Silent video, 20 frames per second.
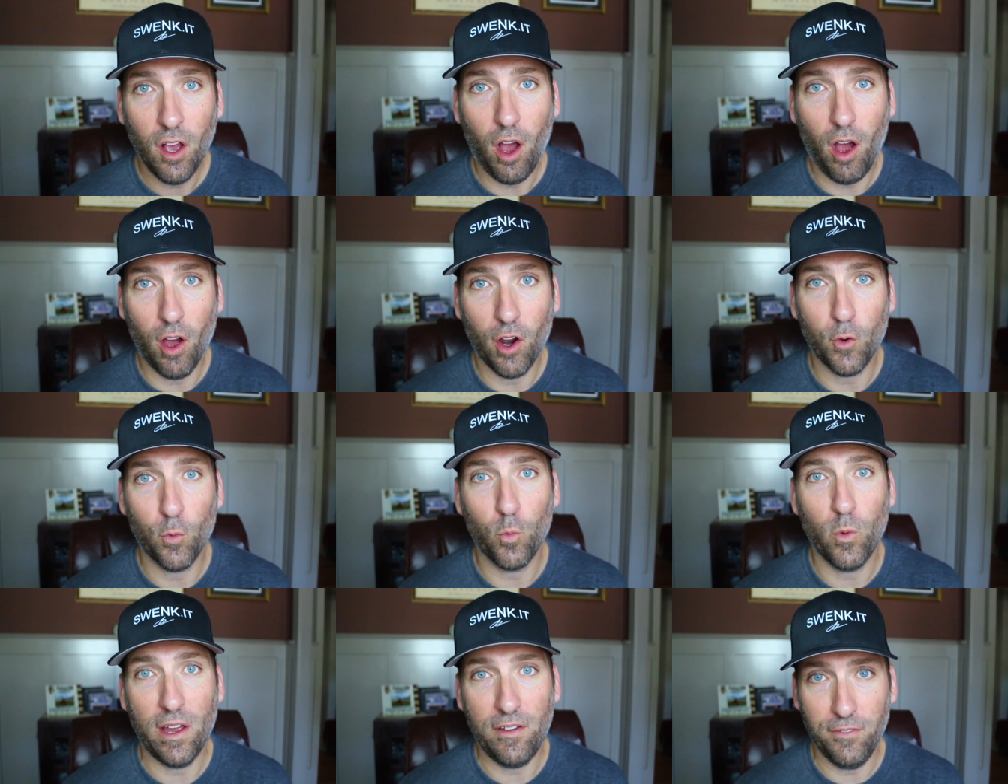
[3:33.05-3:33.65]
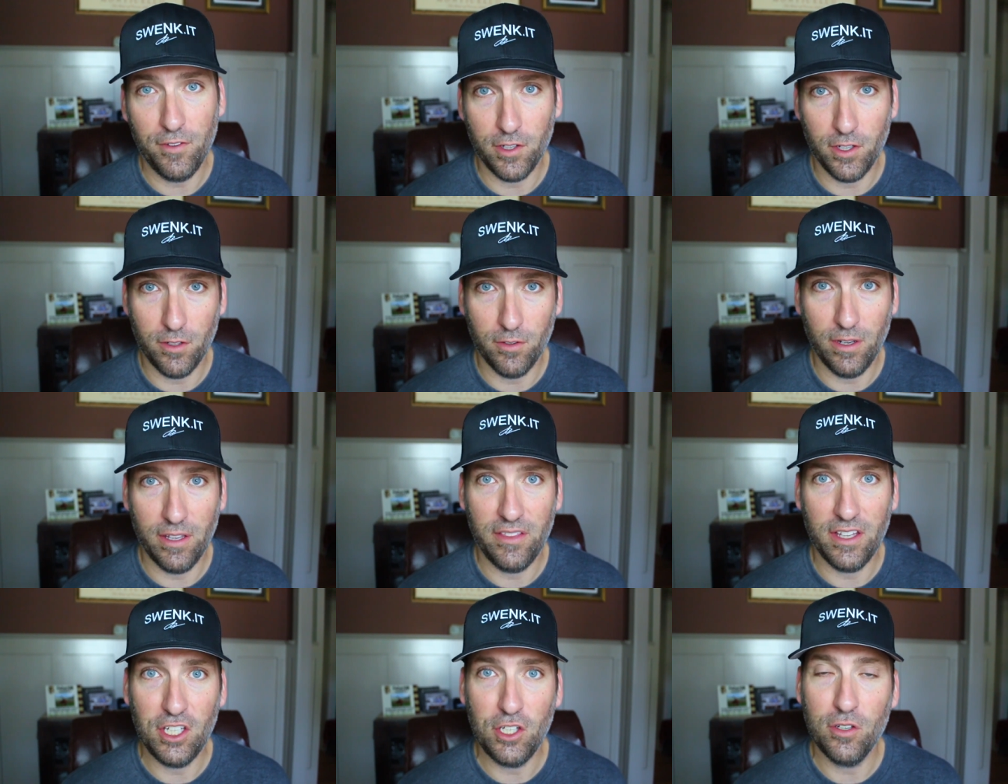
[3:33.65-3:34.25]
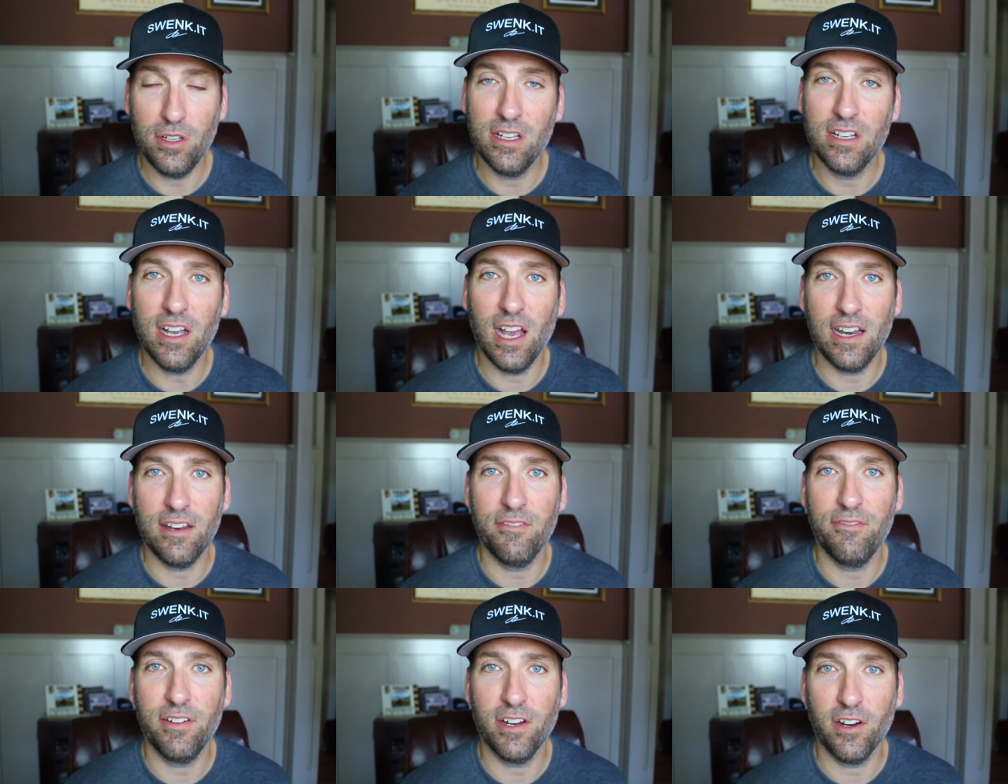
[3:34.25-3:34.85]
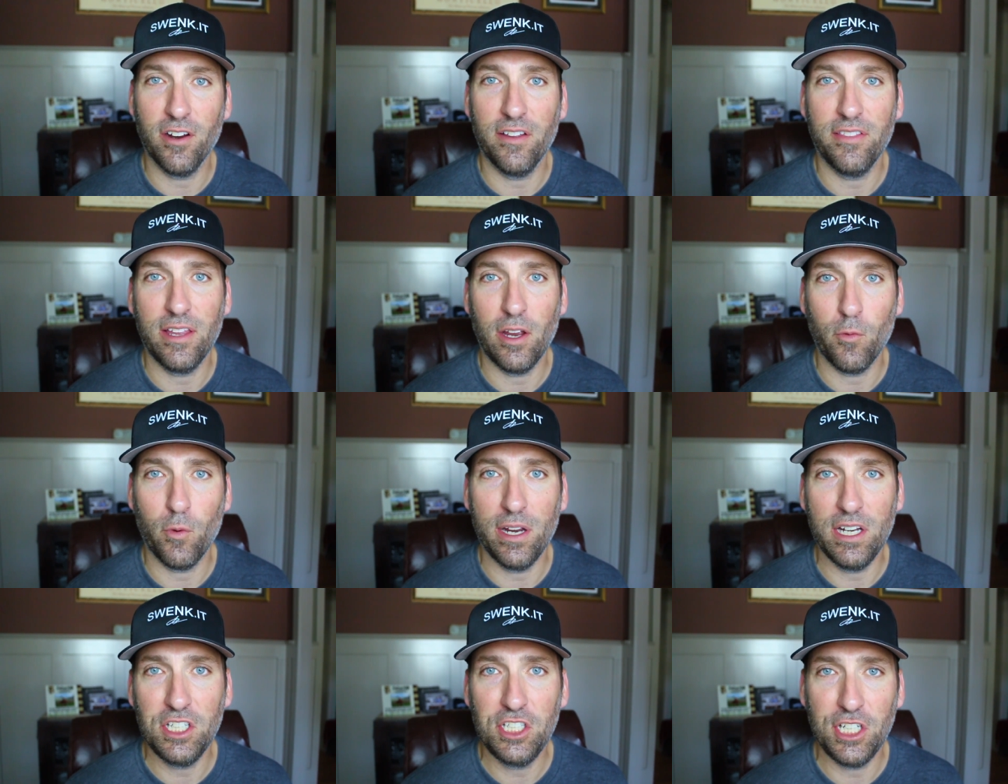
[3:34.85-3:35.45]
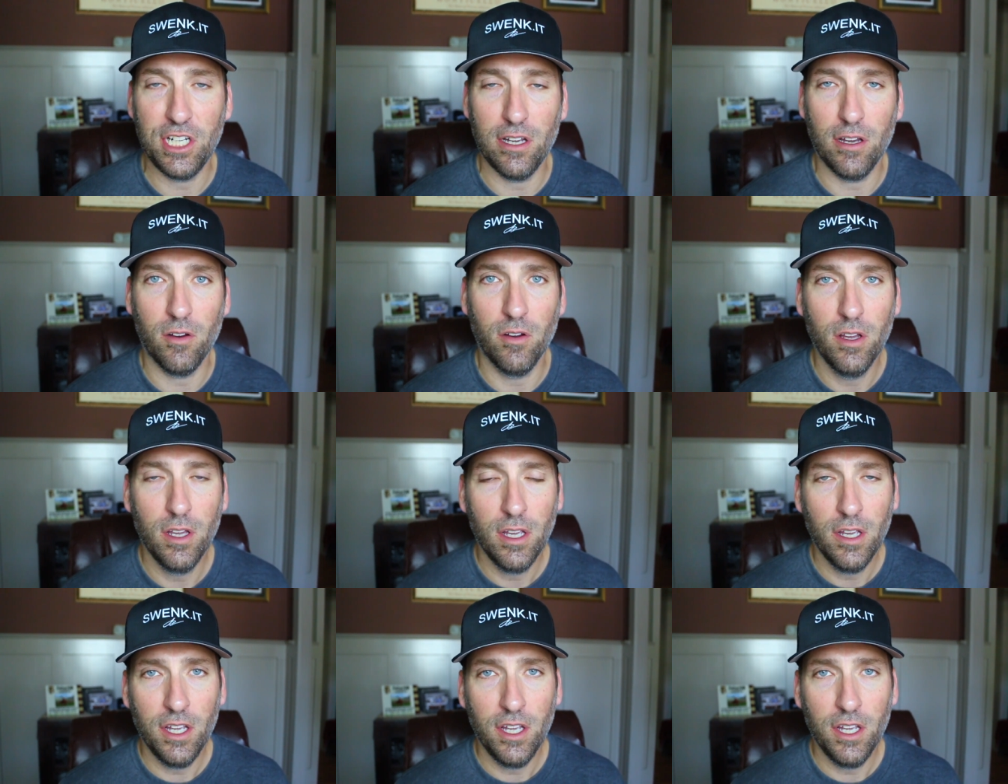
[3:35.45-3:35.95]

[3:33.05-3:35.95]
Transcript: on revenue and then you can kind of figure out that ratio.